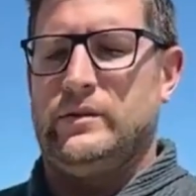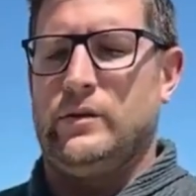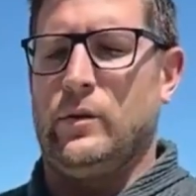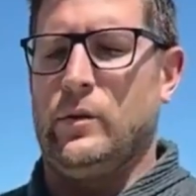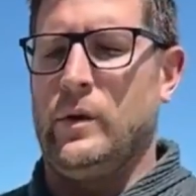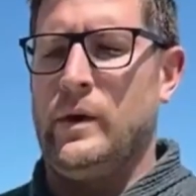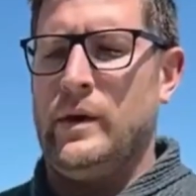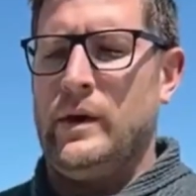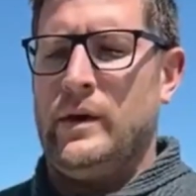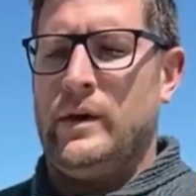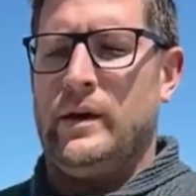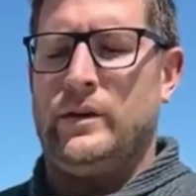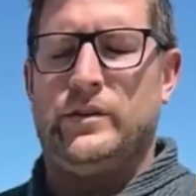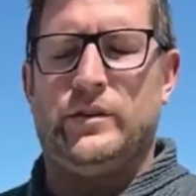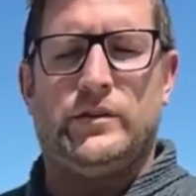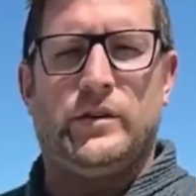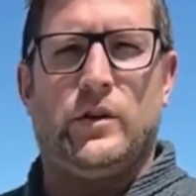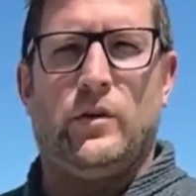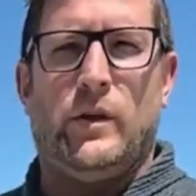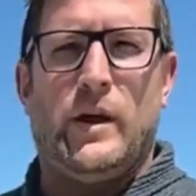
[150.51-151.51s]
So it's
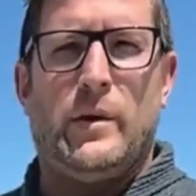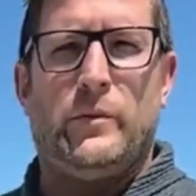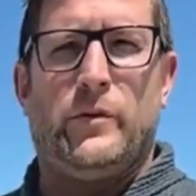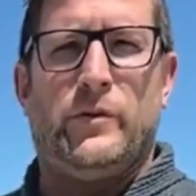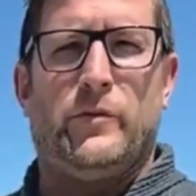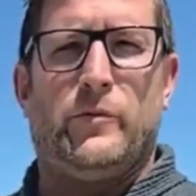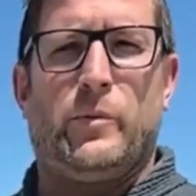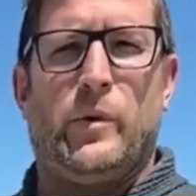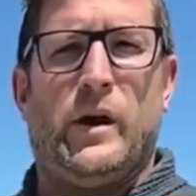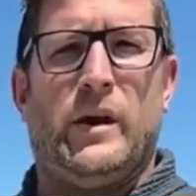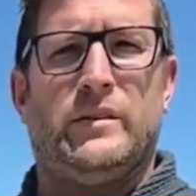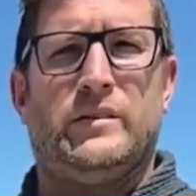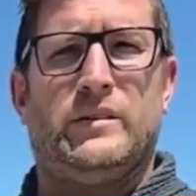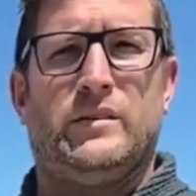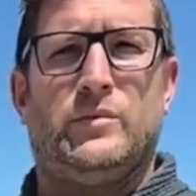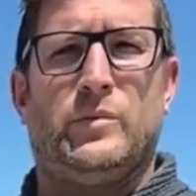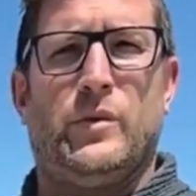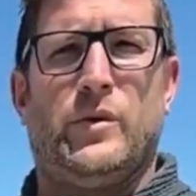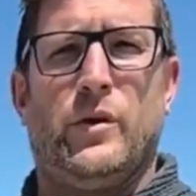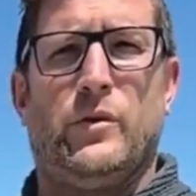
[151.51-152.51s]
just a collaborative
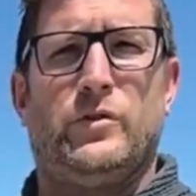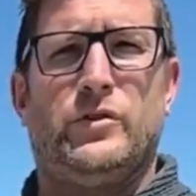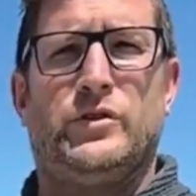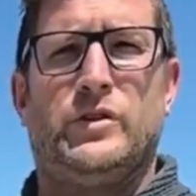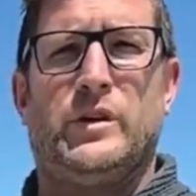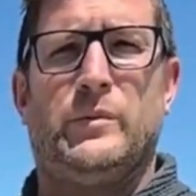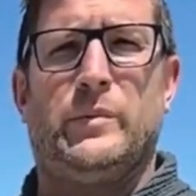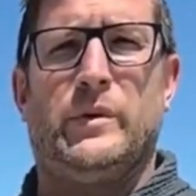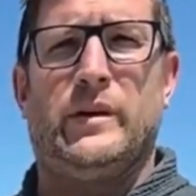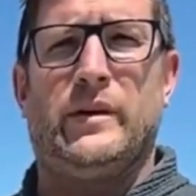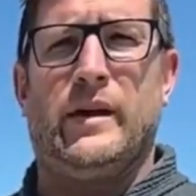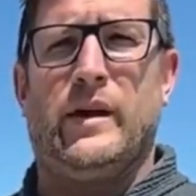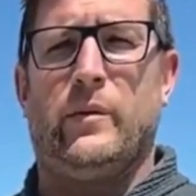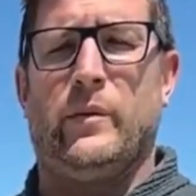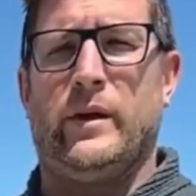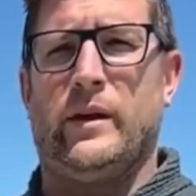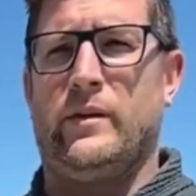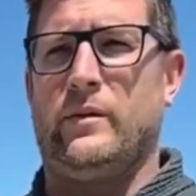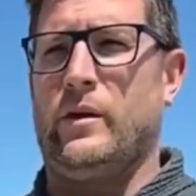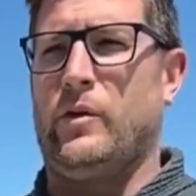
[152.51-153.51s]
process with ownership, and how
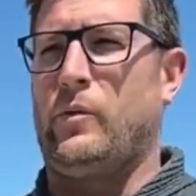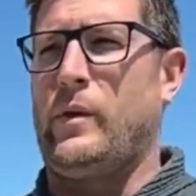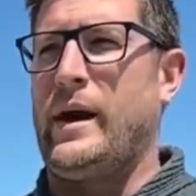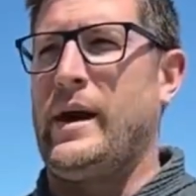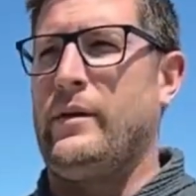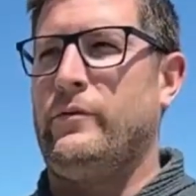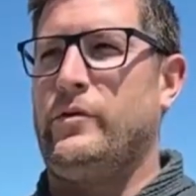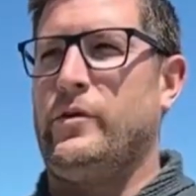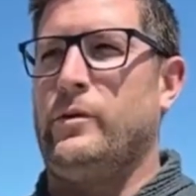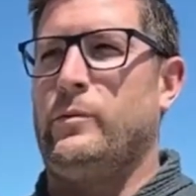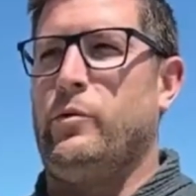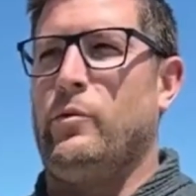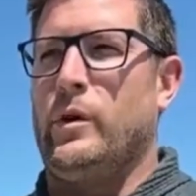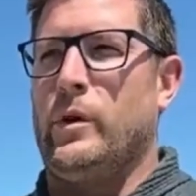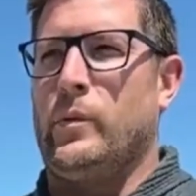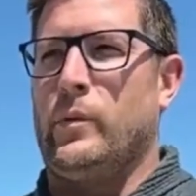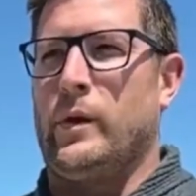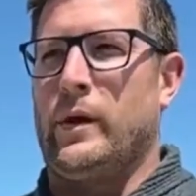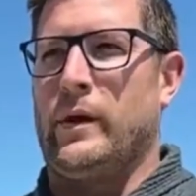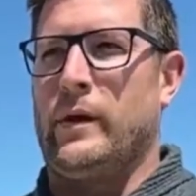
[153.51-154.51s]
we arrive to the
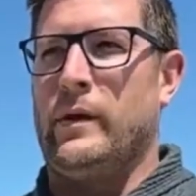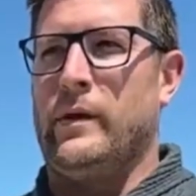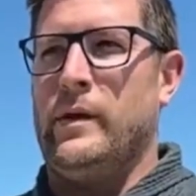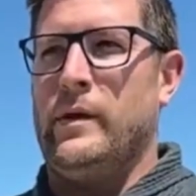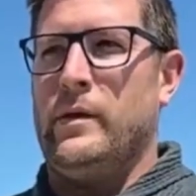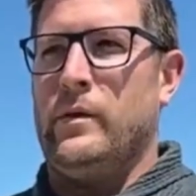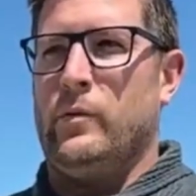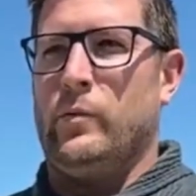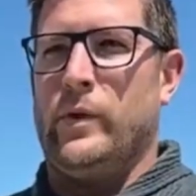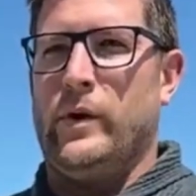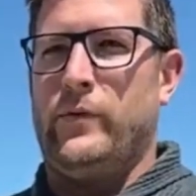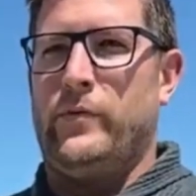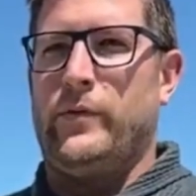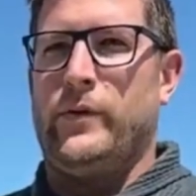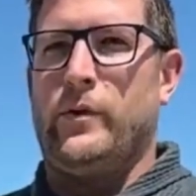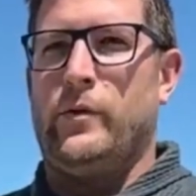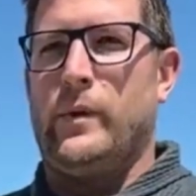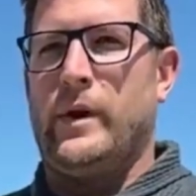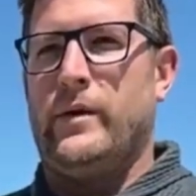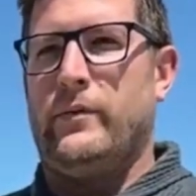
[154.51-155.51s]
point where we
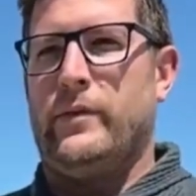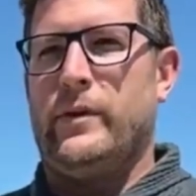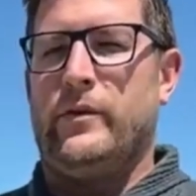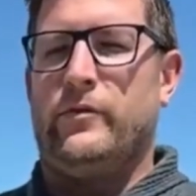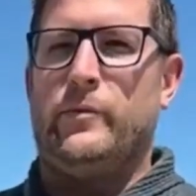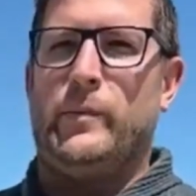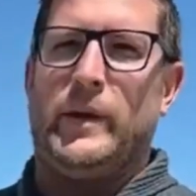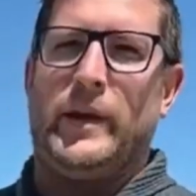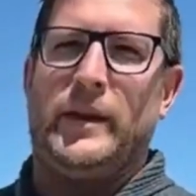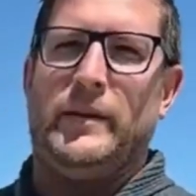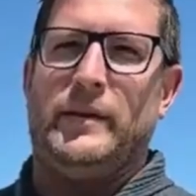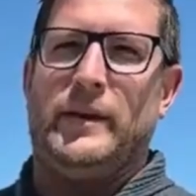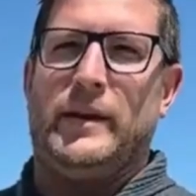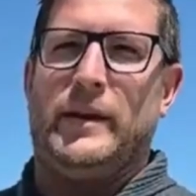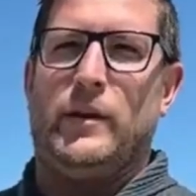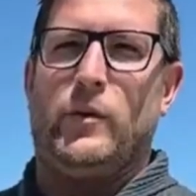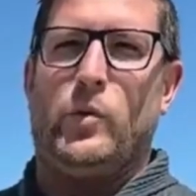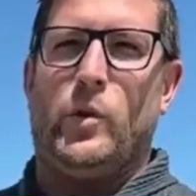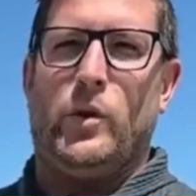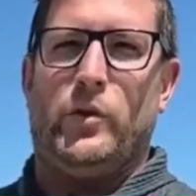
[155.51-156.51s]
feel we have enough money to
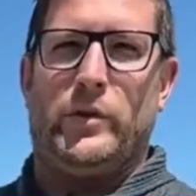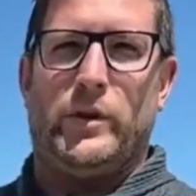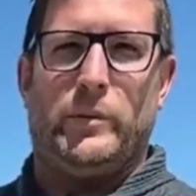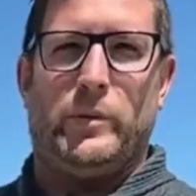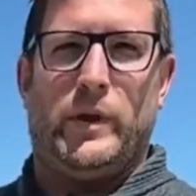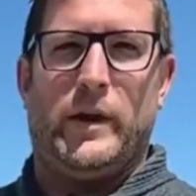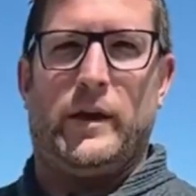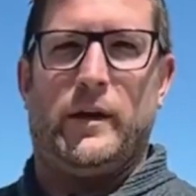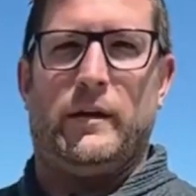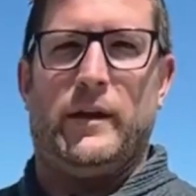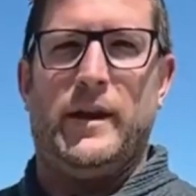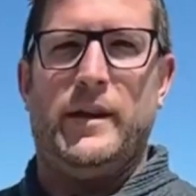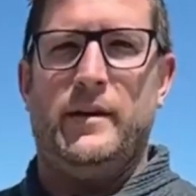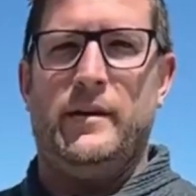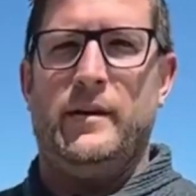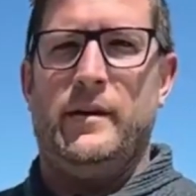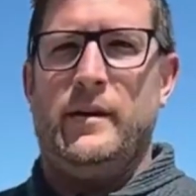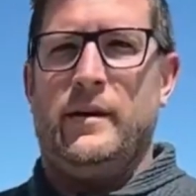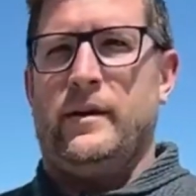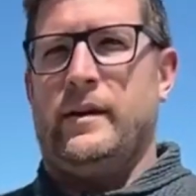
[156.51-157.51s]
get a quality player
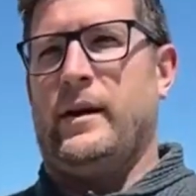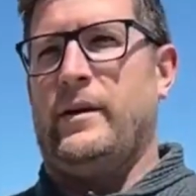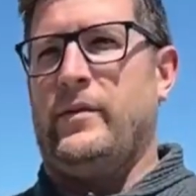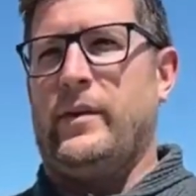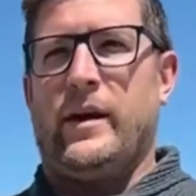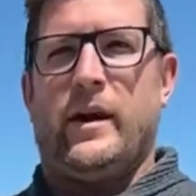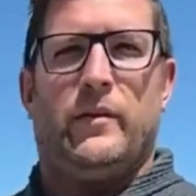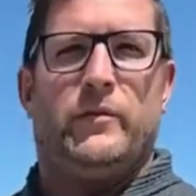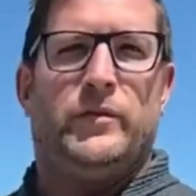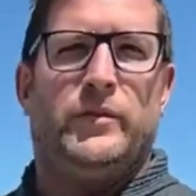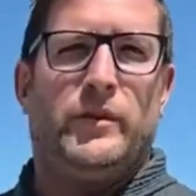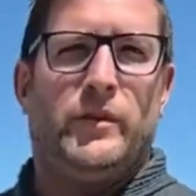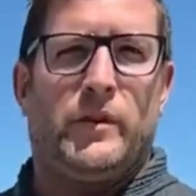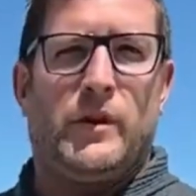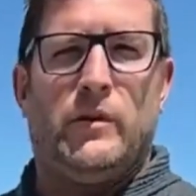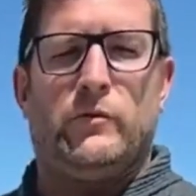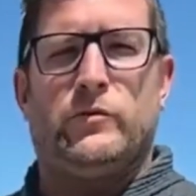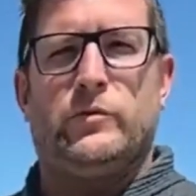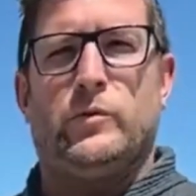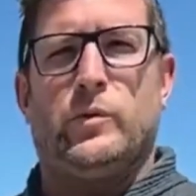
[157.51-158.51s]
in, and they obviously are
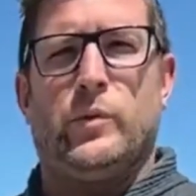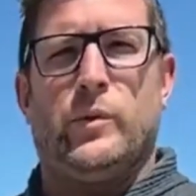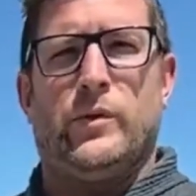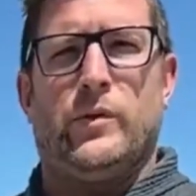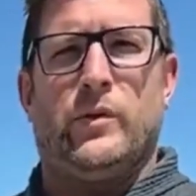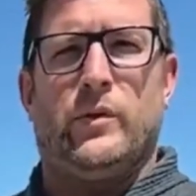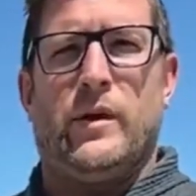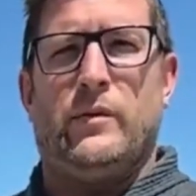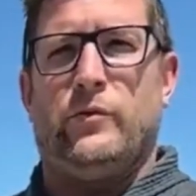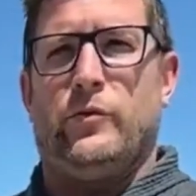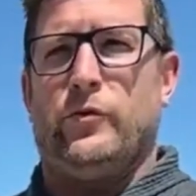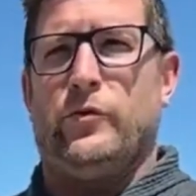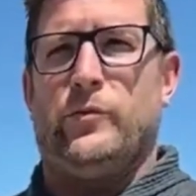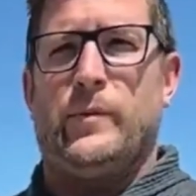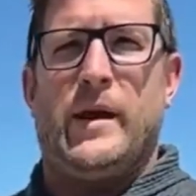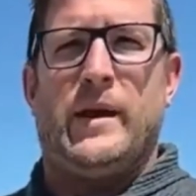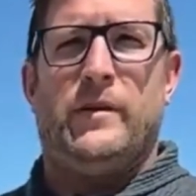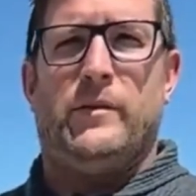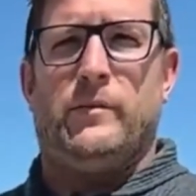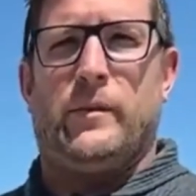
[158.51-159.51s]
comfortable with the level of
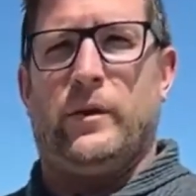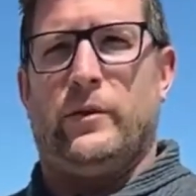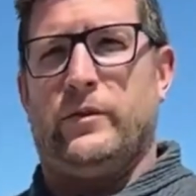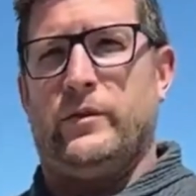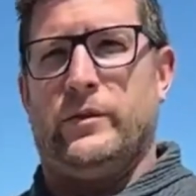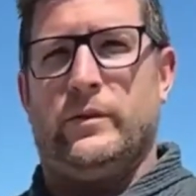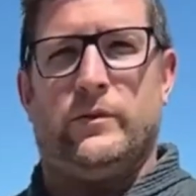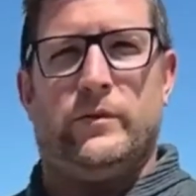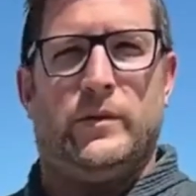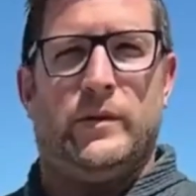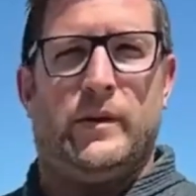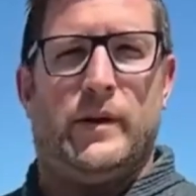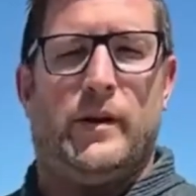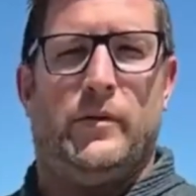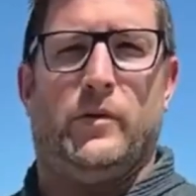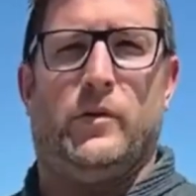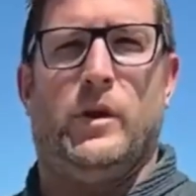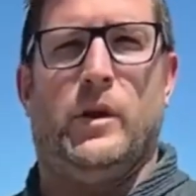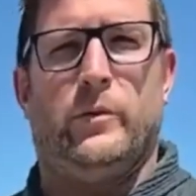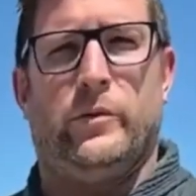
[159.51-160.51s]
spend relative to
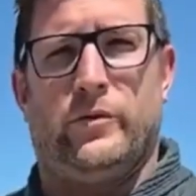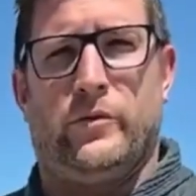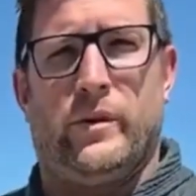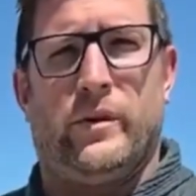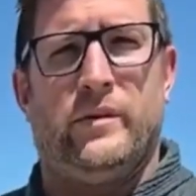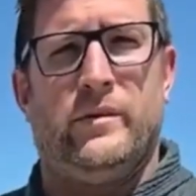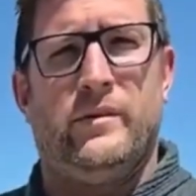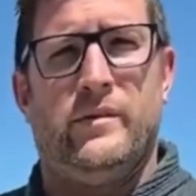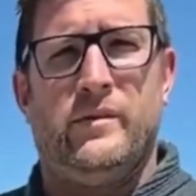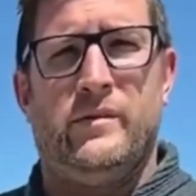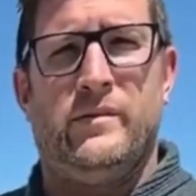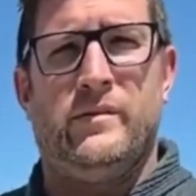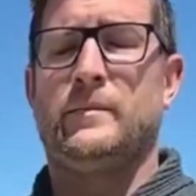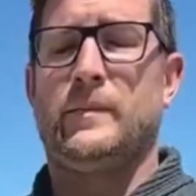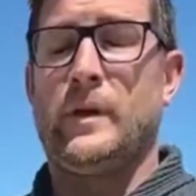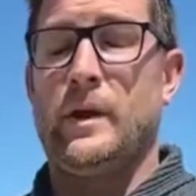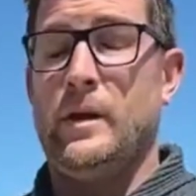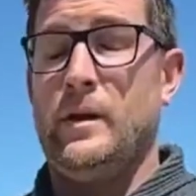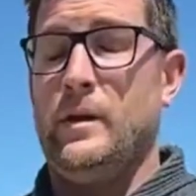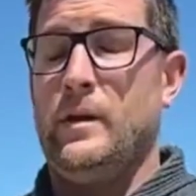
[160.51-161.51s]
how the club is run.
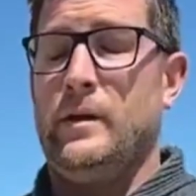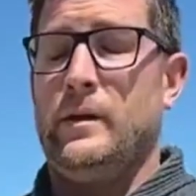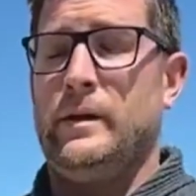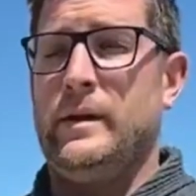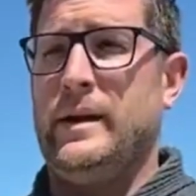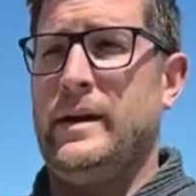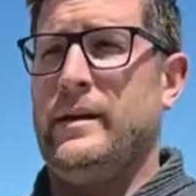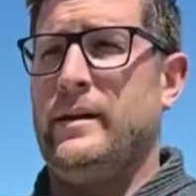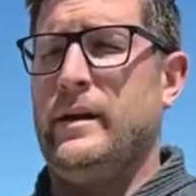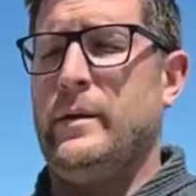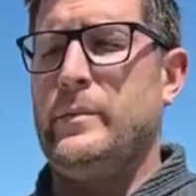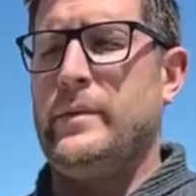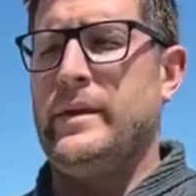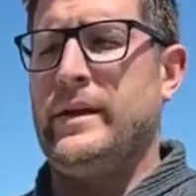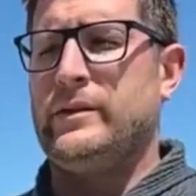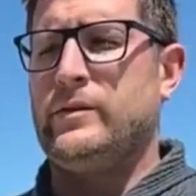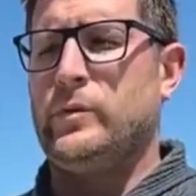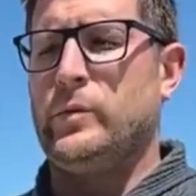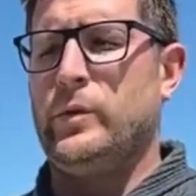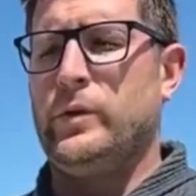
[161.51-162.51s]
Yeah, I mean,
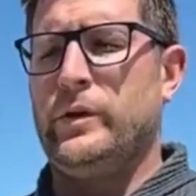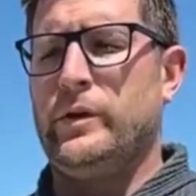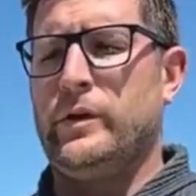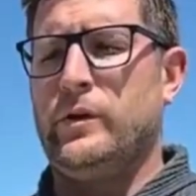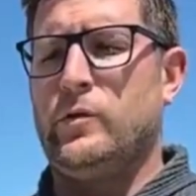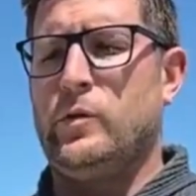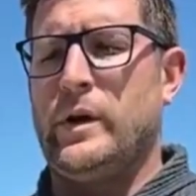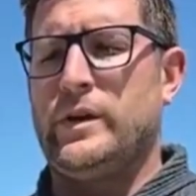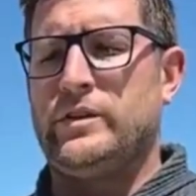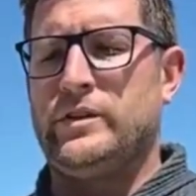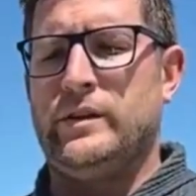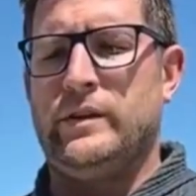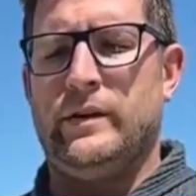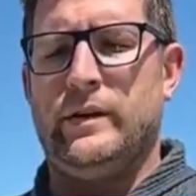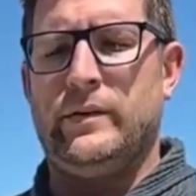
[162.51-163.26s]
that's a really good question.